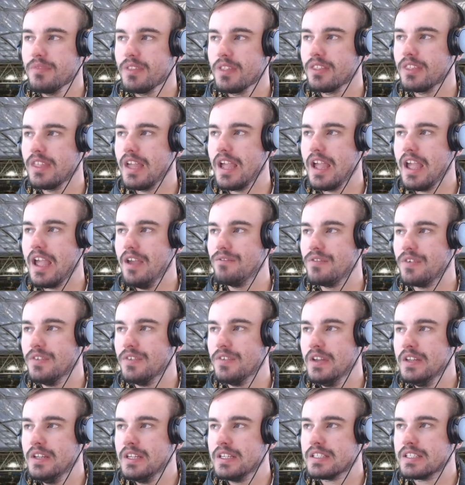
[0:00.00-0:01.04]
They have
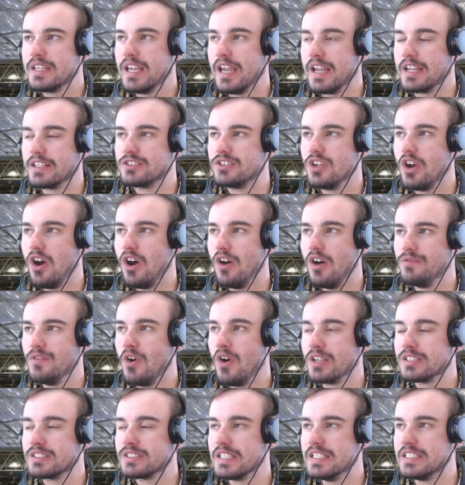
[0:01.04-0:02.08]
kicked off,
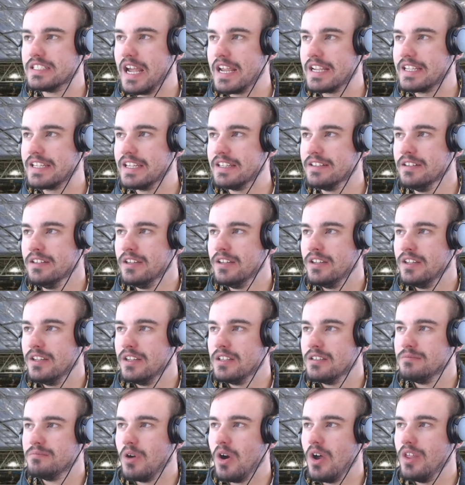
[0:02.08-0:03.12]
nicely taken
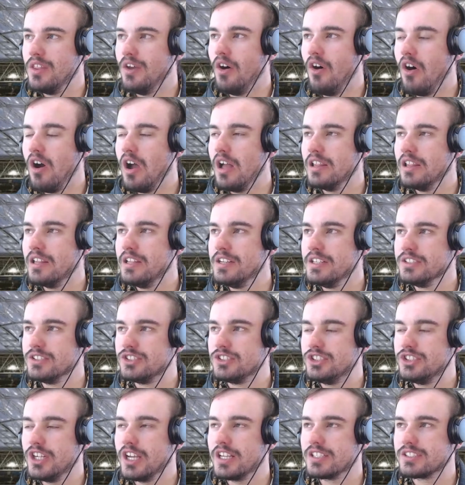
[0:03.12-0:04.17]
by the
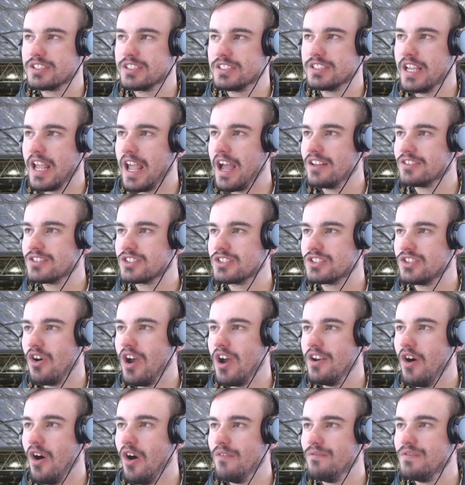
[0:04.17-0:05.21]
Highlanders just
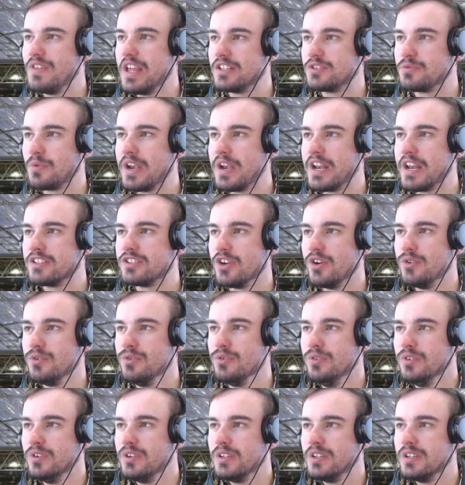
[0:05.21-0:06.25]
outside of their 22.